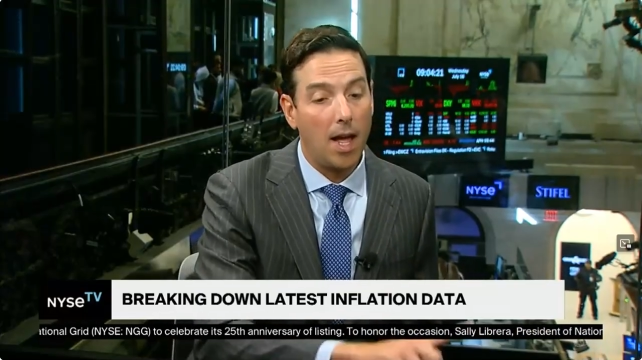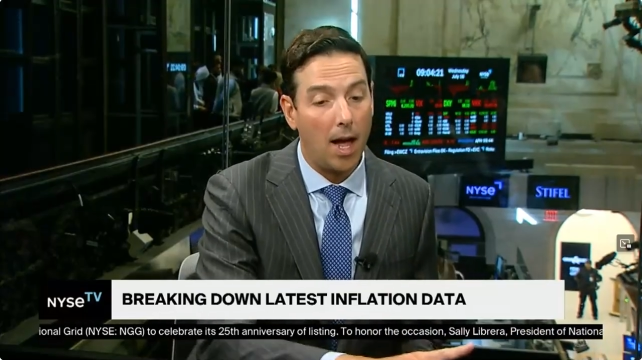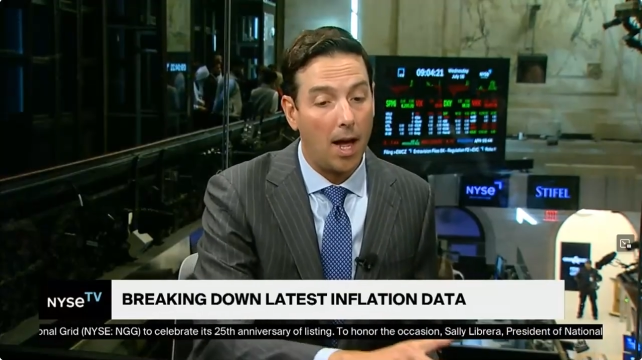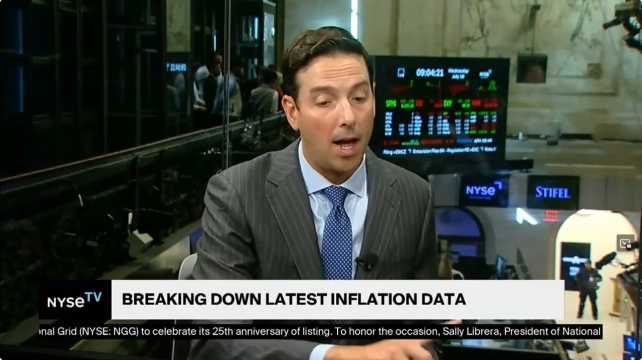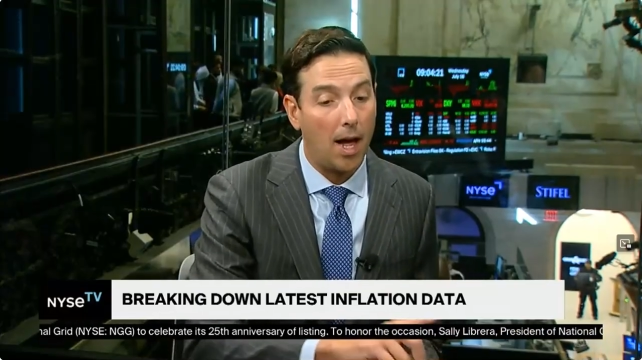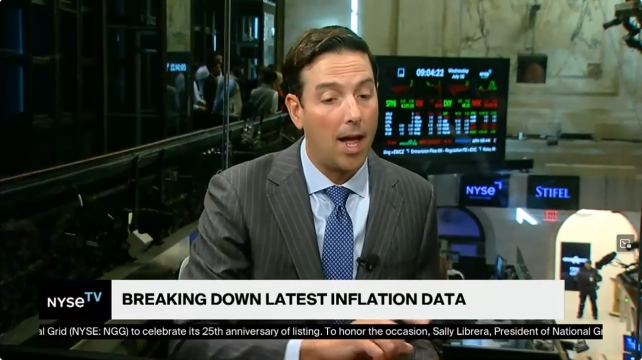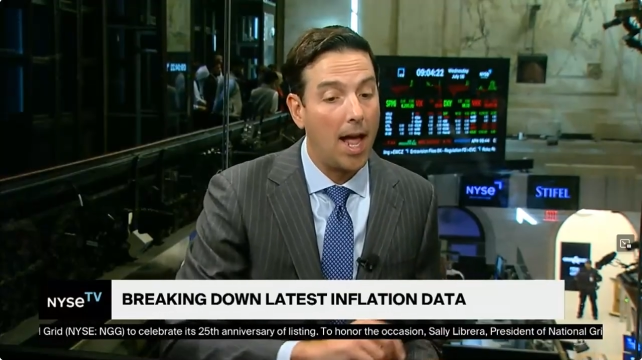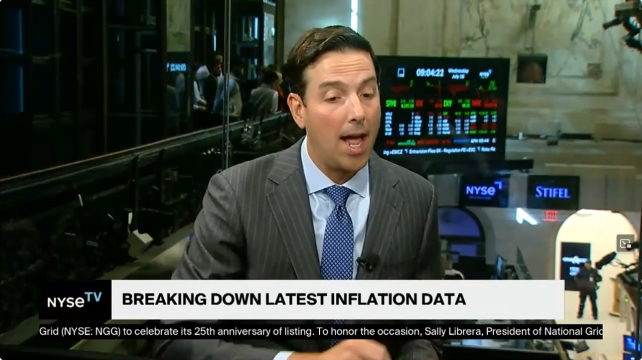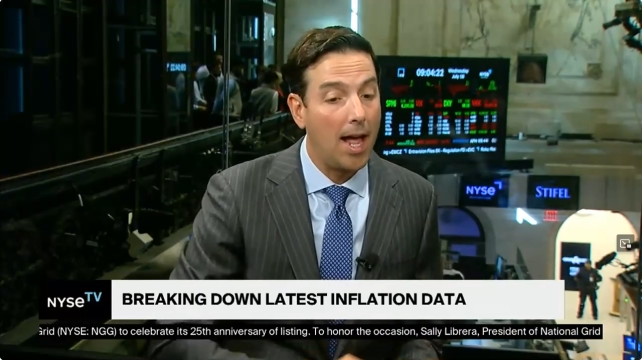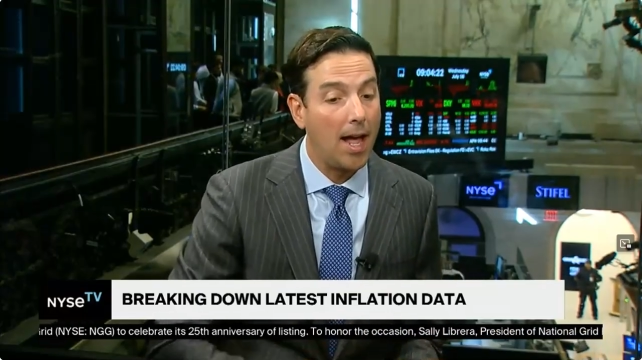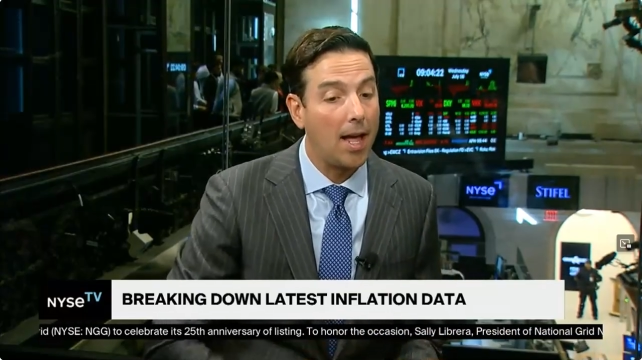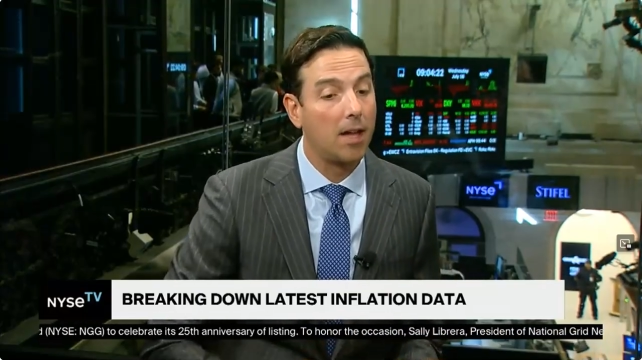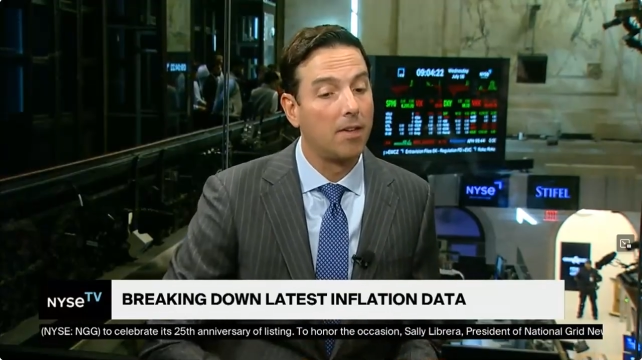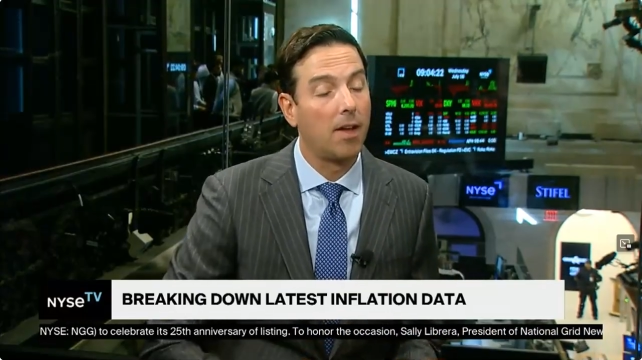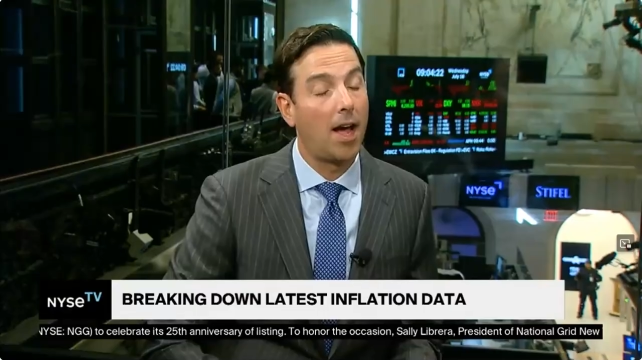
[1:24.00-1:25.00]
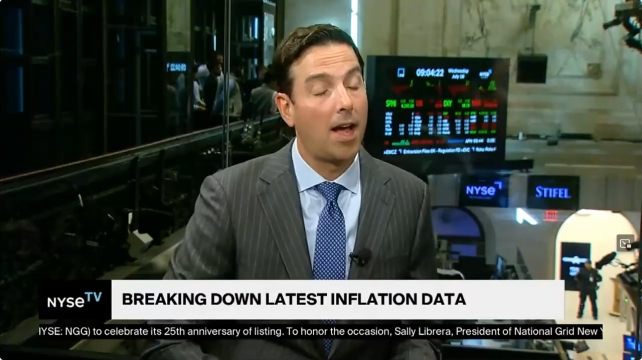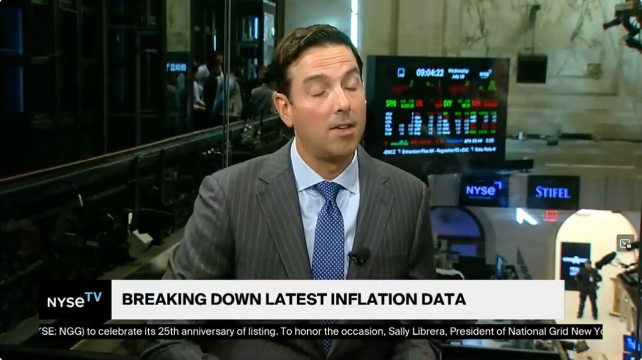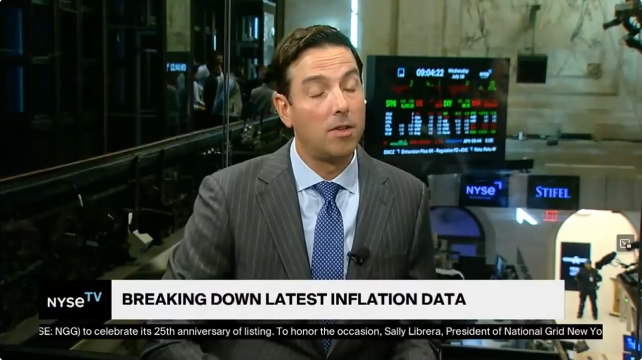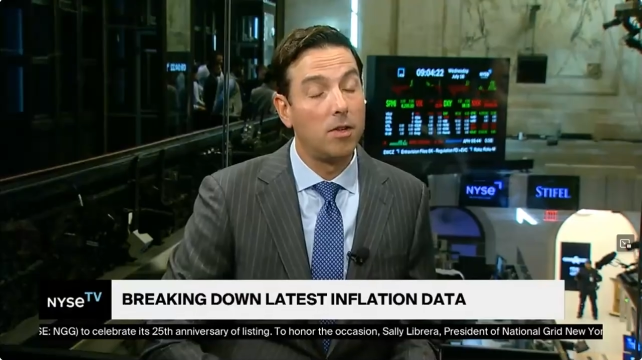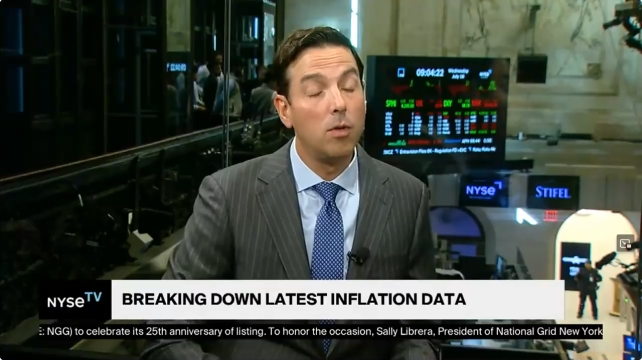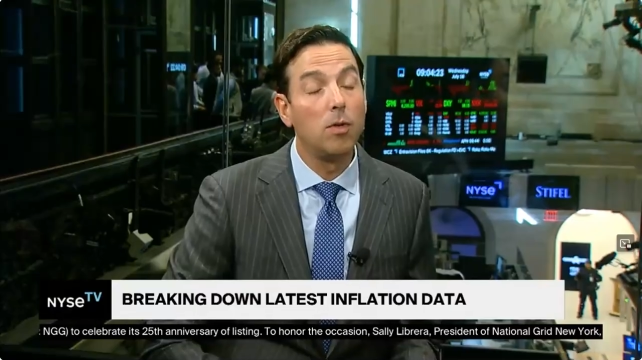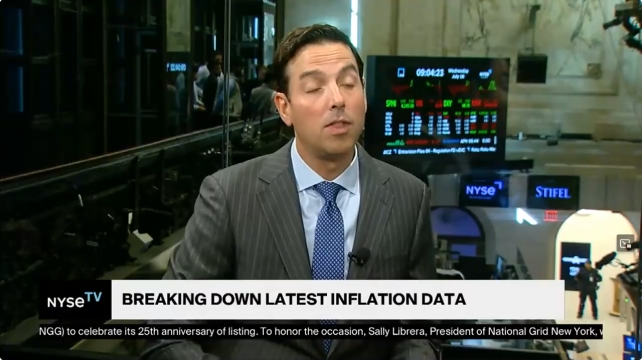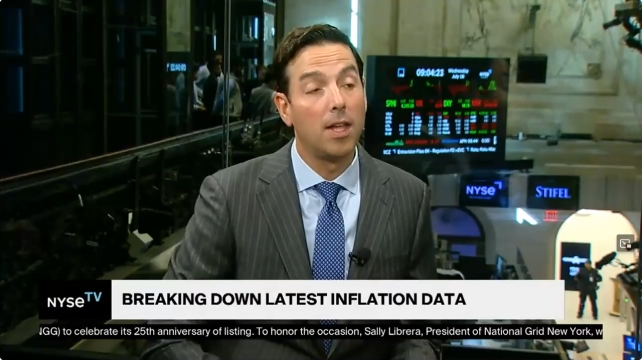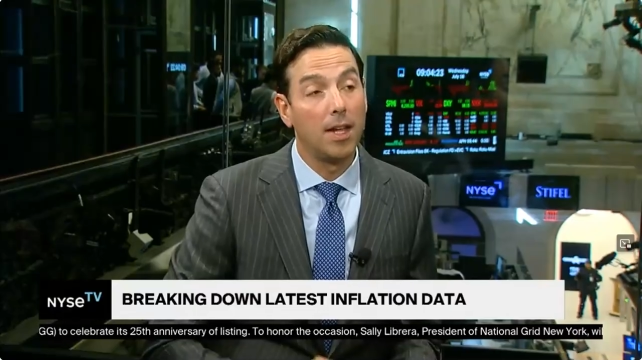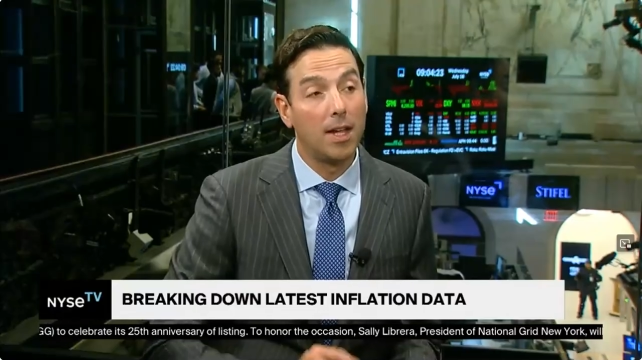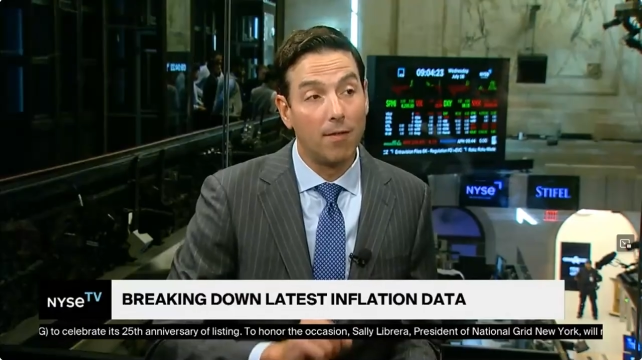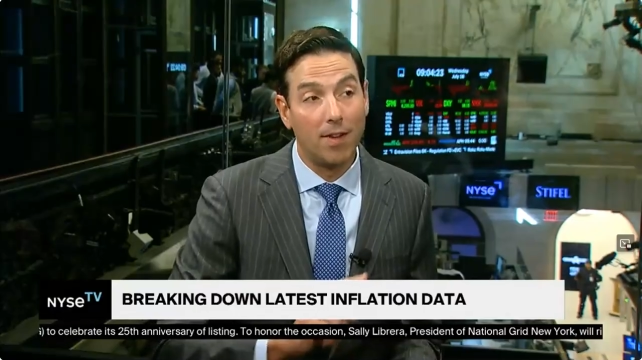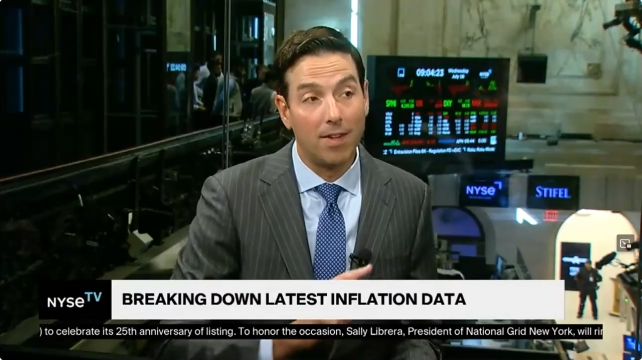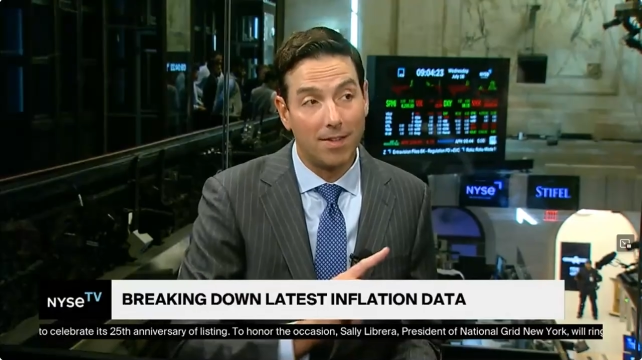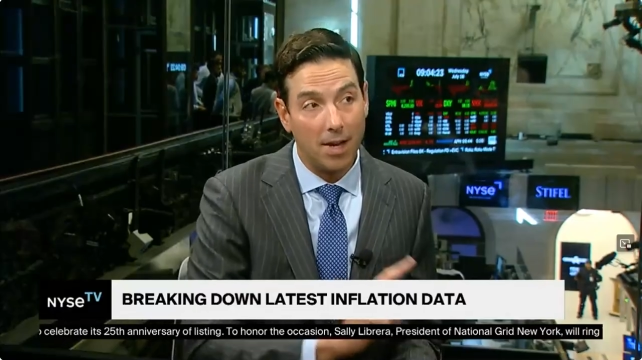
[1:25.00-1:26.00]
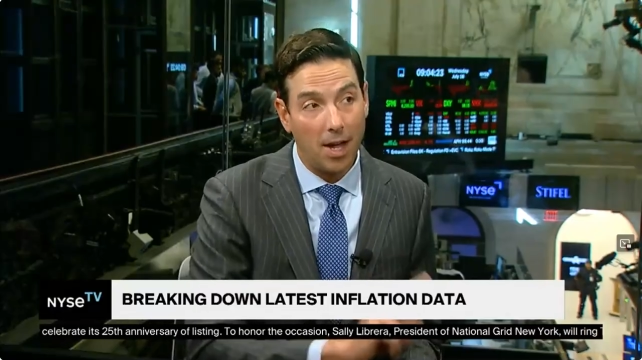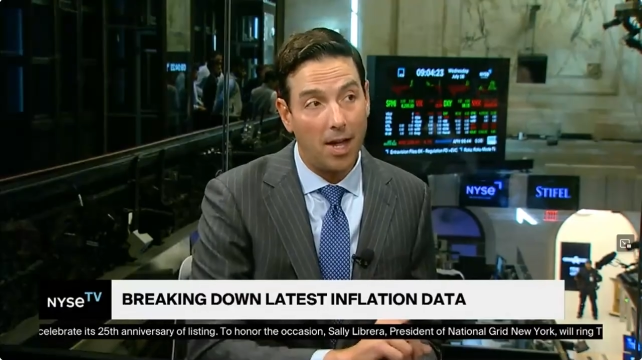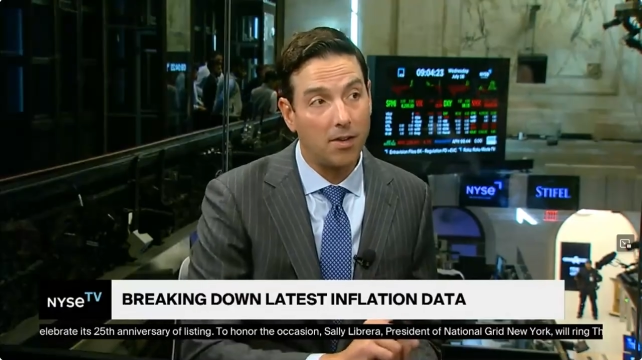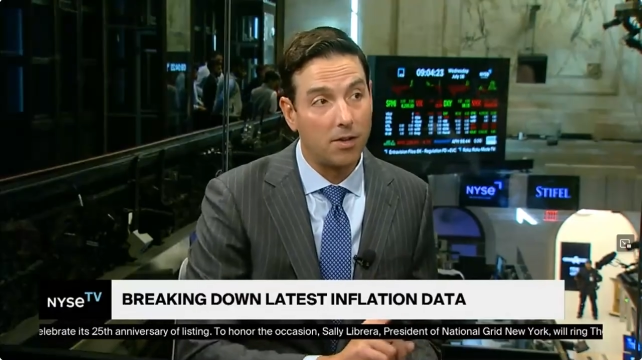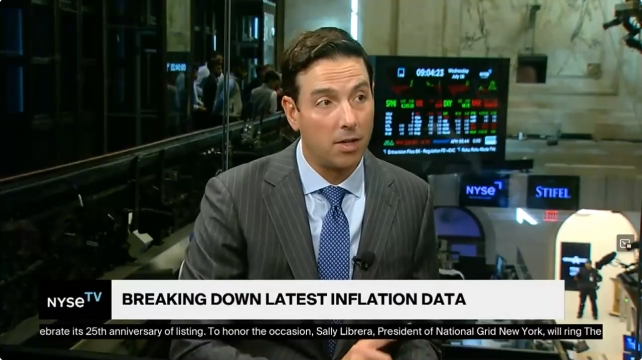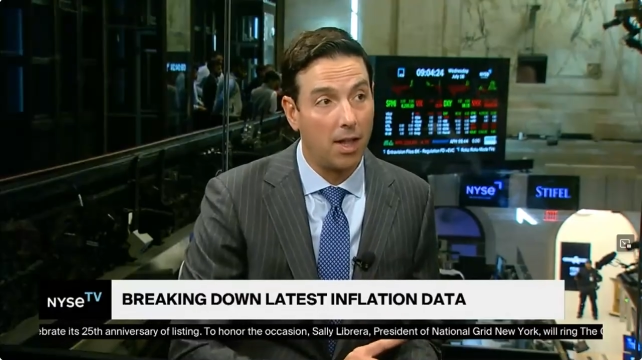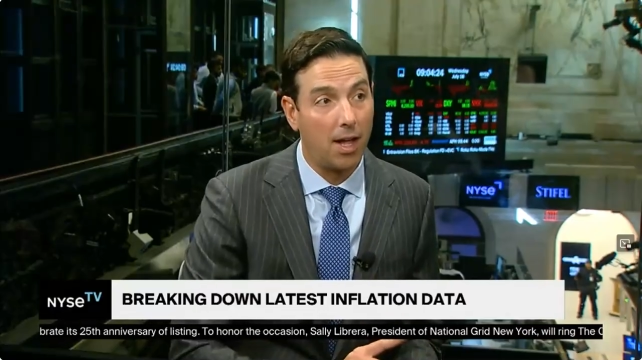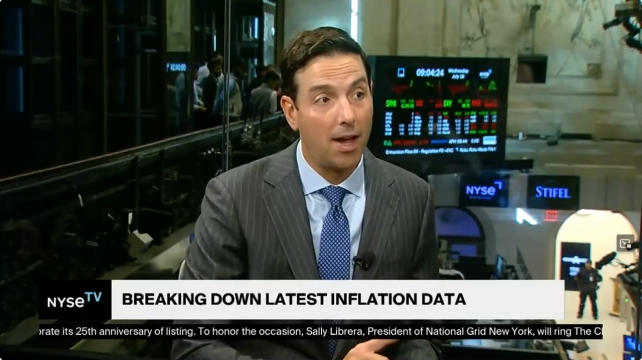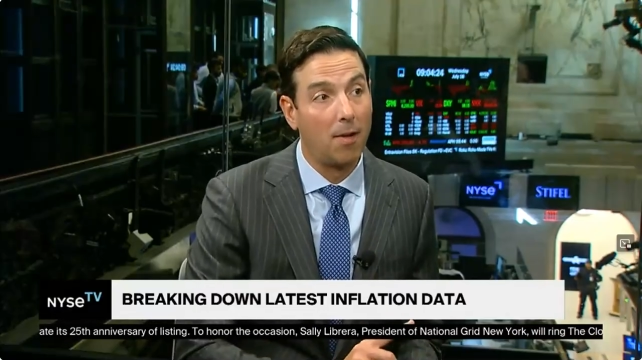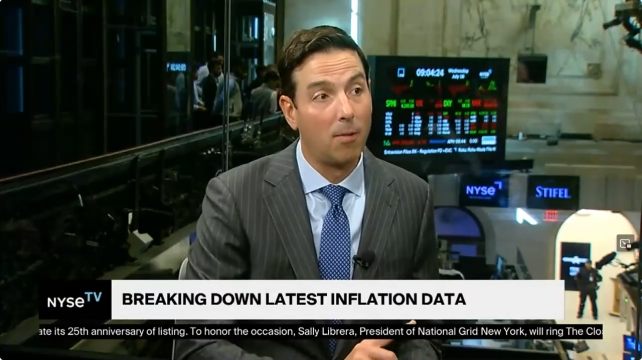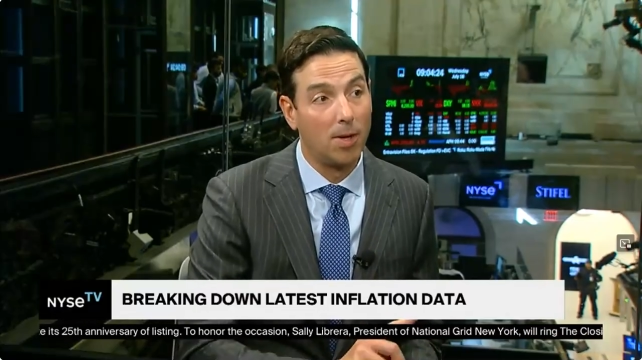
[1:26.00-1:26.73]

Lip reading: And I do think if it's not July,